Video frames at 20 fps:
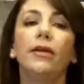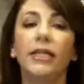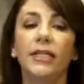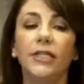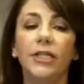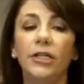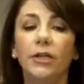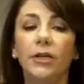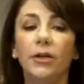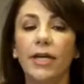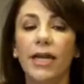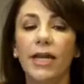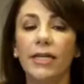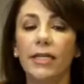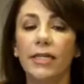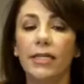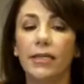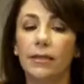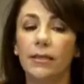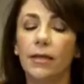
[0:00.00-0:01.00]
They are
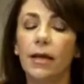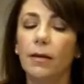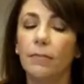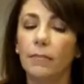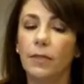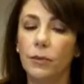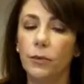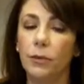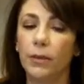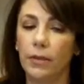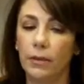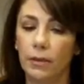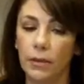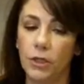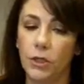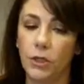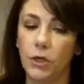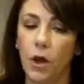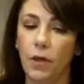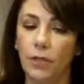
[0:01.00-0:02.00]
interconnected uh,
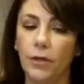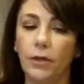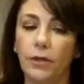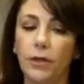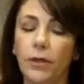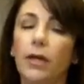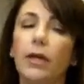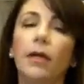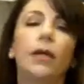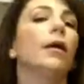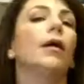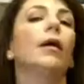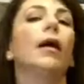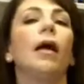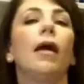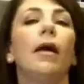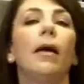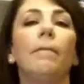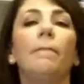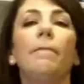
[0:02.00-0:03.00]
between each other,
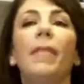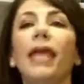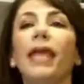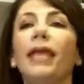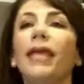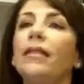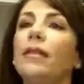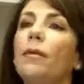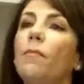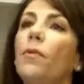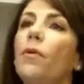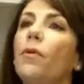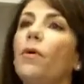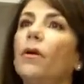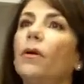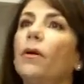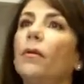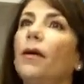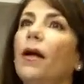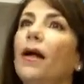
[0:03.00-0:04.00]
uh, making
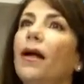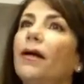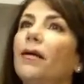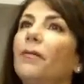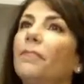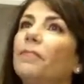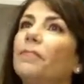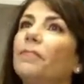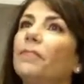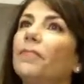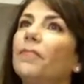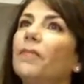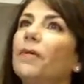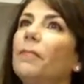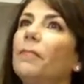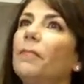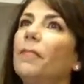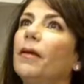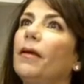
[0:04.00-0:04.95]
the book um,